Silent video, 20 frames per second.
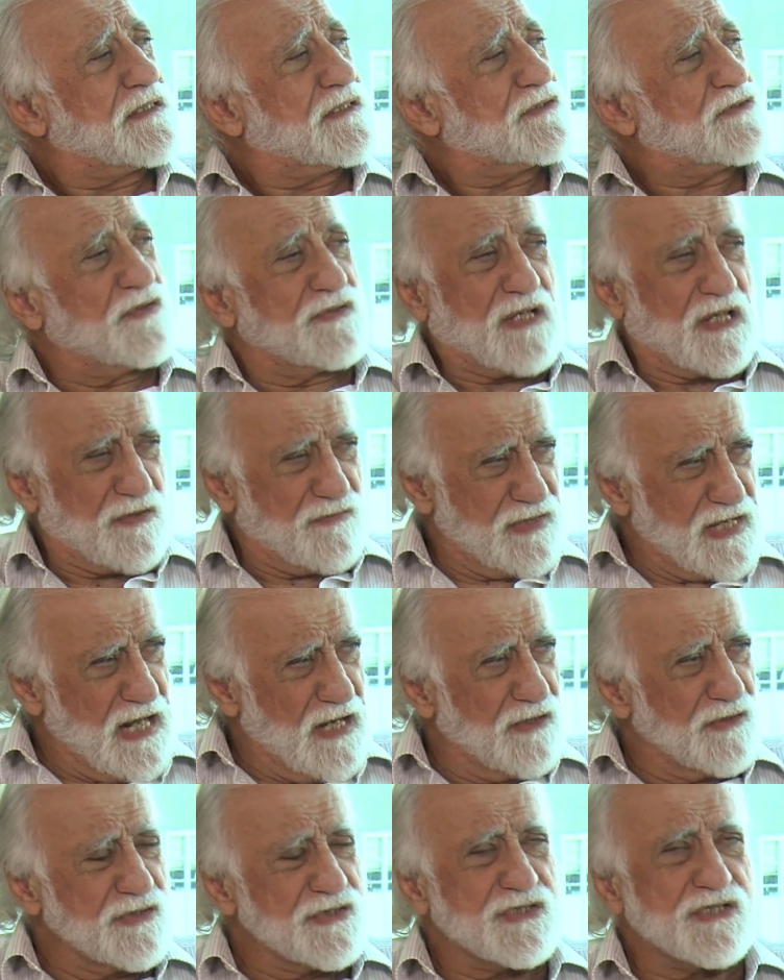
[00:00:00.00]
so another
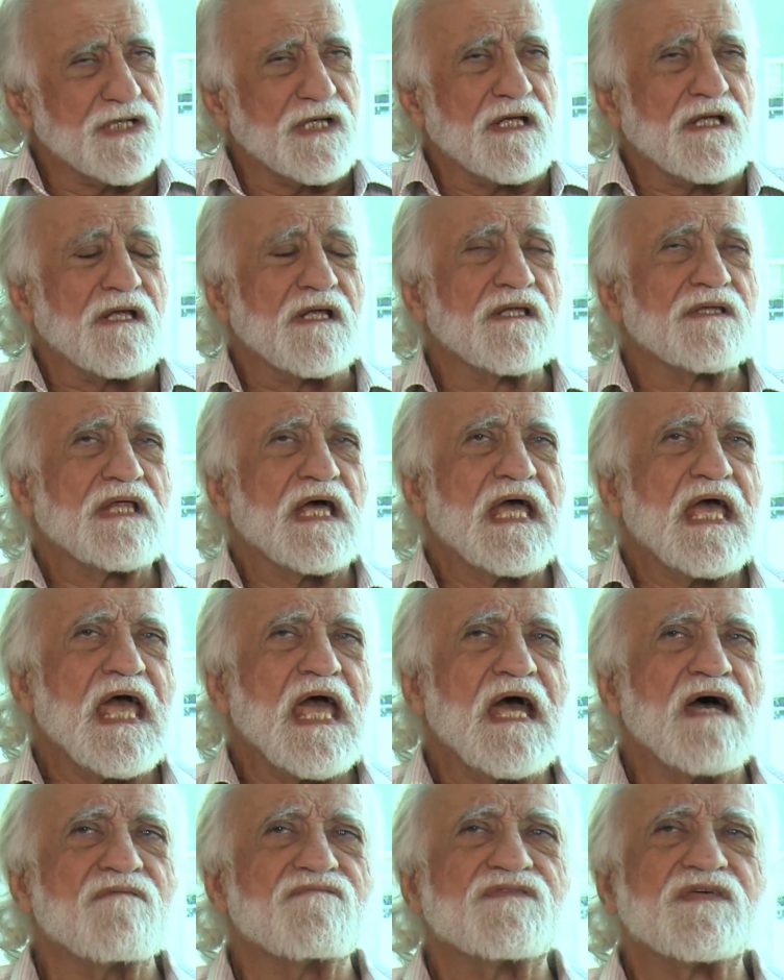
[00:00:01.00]
analogy, they
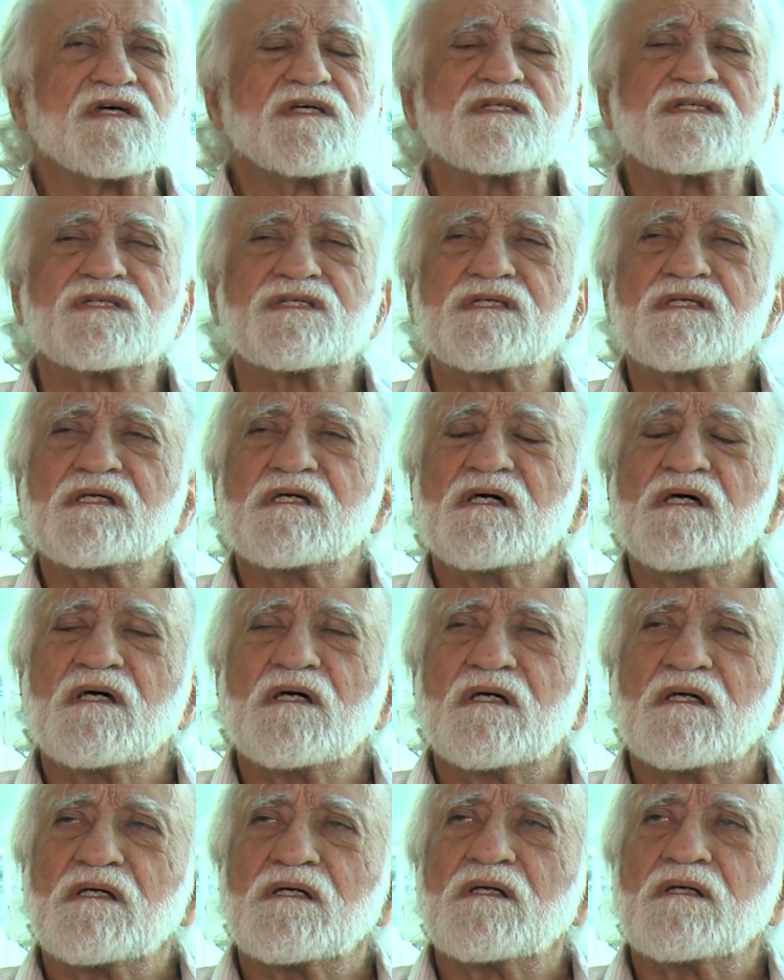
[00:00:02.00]
have this,
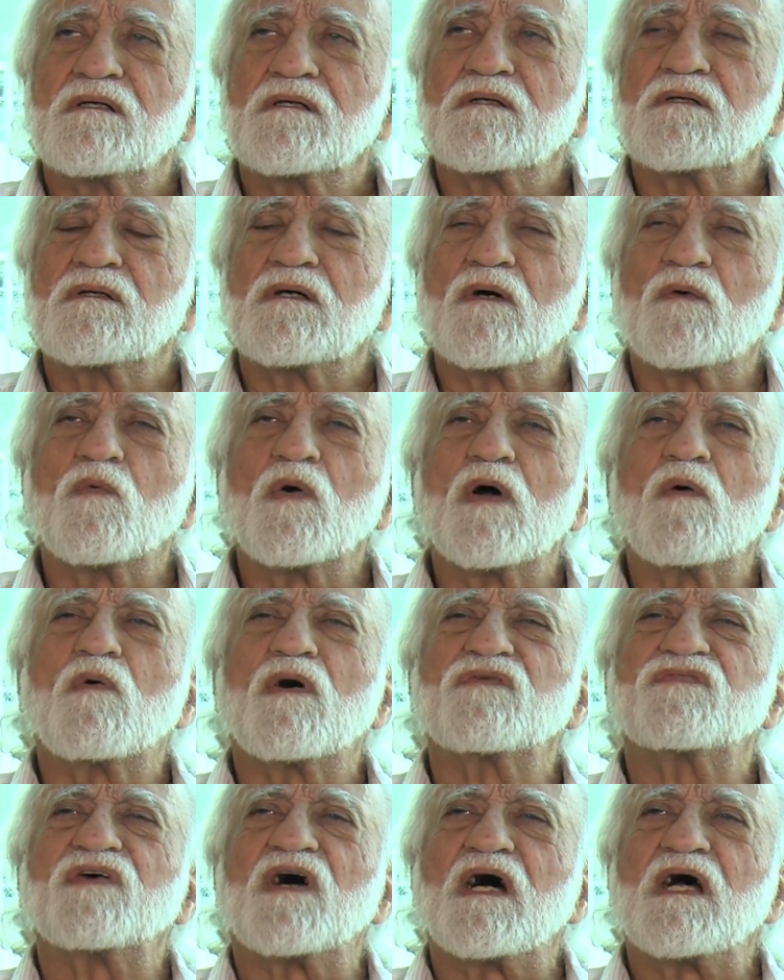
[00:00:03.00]
where
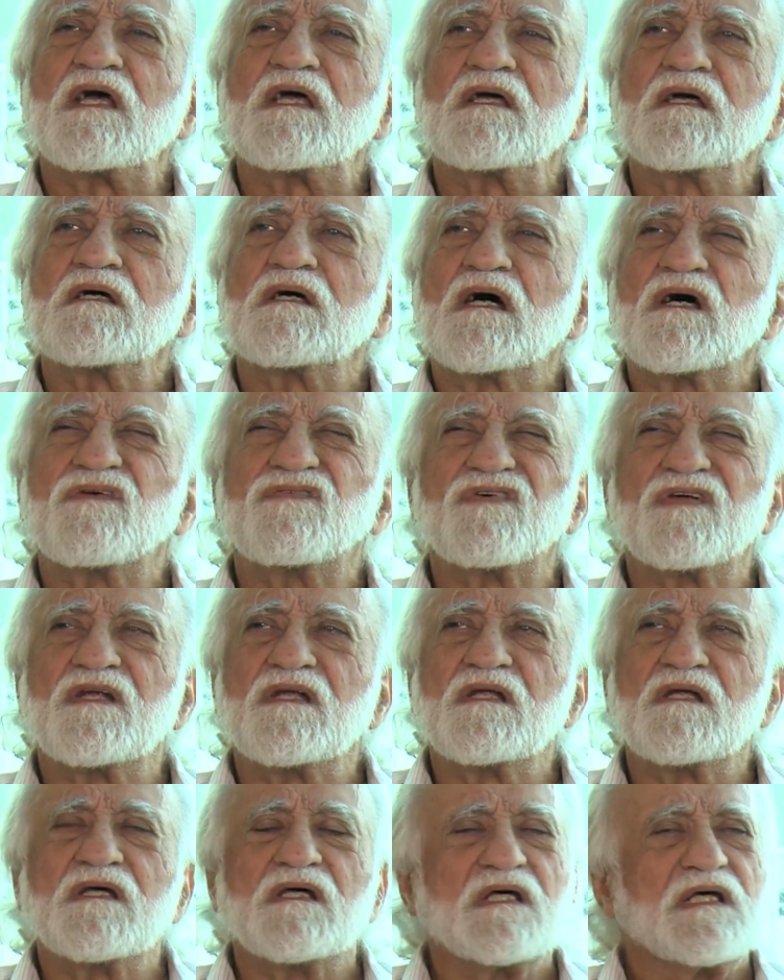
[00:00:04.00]
was I?
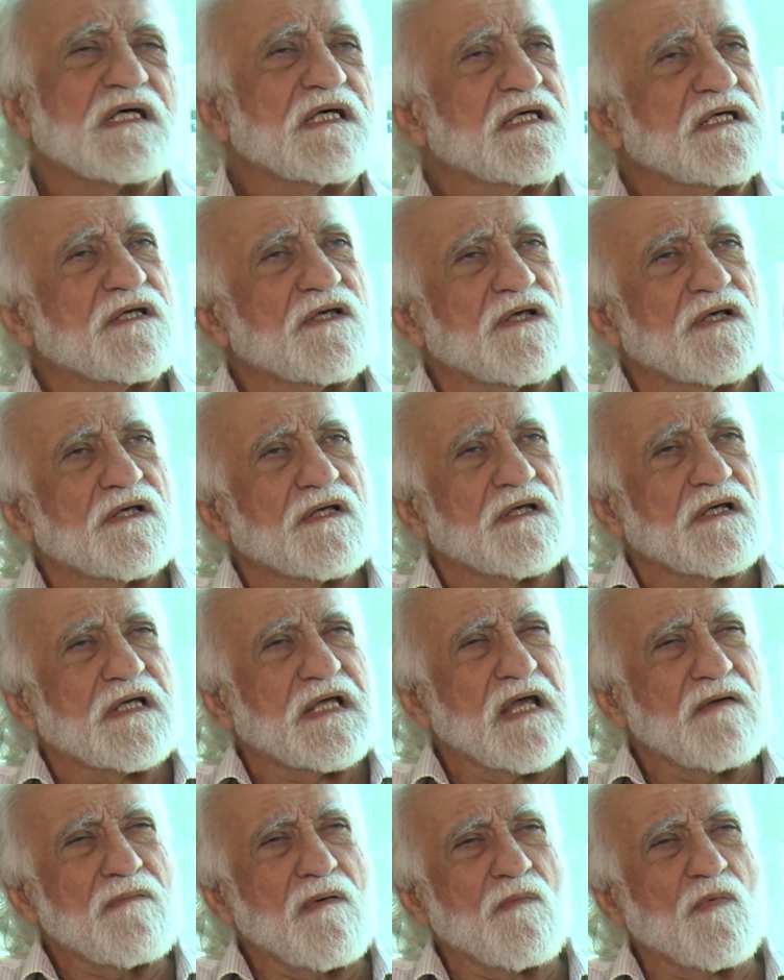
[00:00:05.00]
Can't
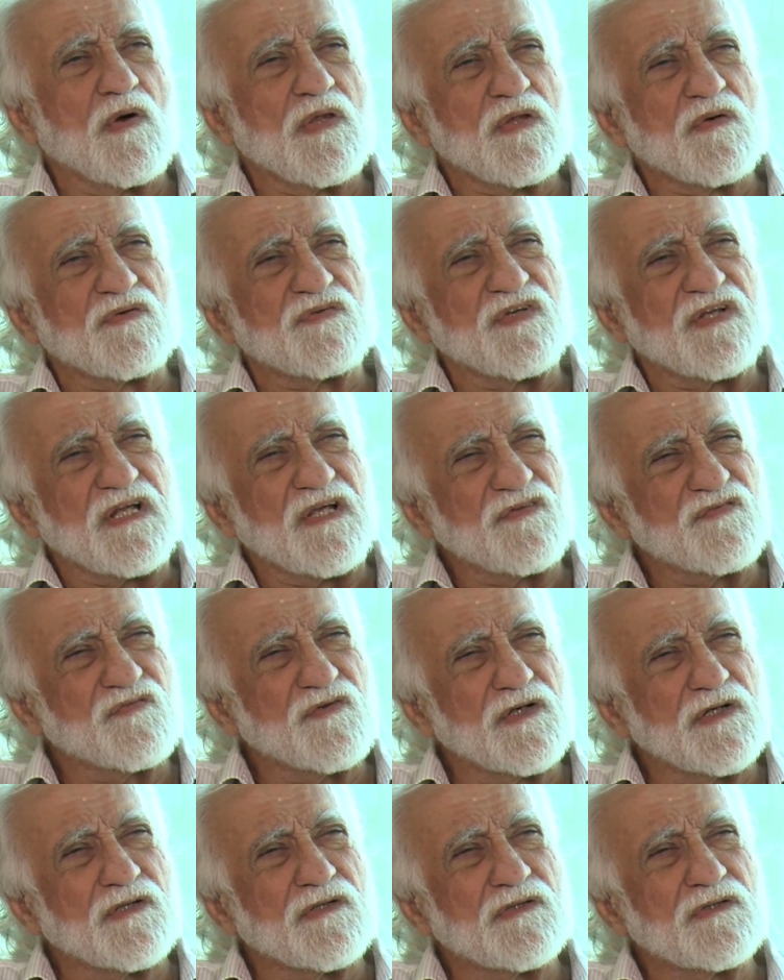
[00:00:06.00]
remember whether it was in
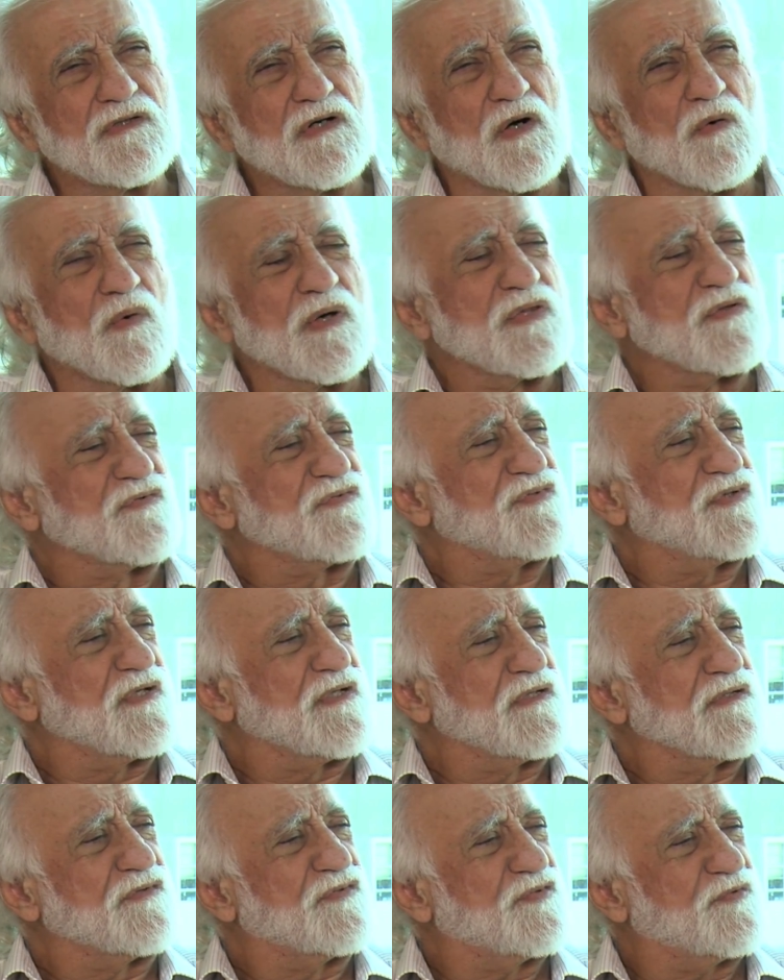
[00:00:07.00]
Israel or whether it was
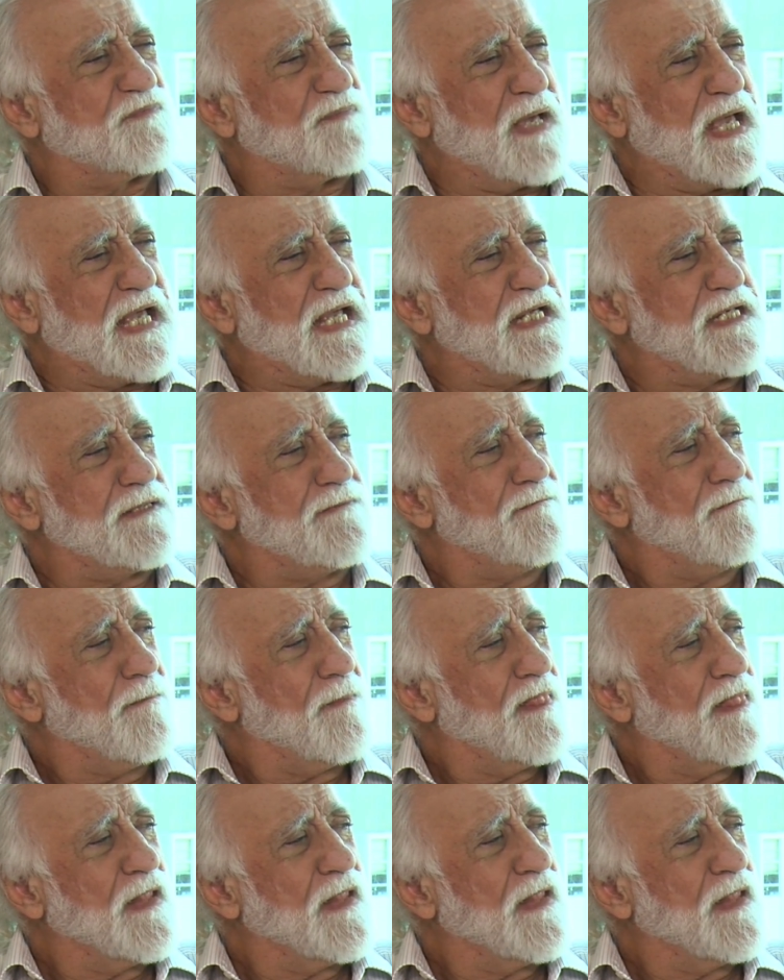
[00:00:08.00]
in Spain.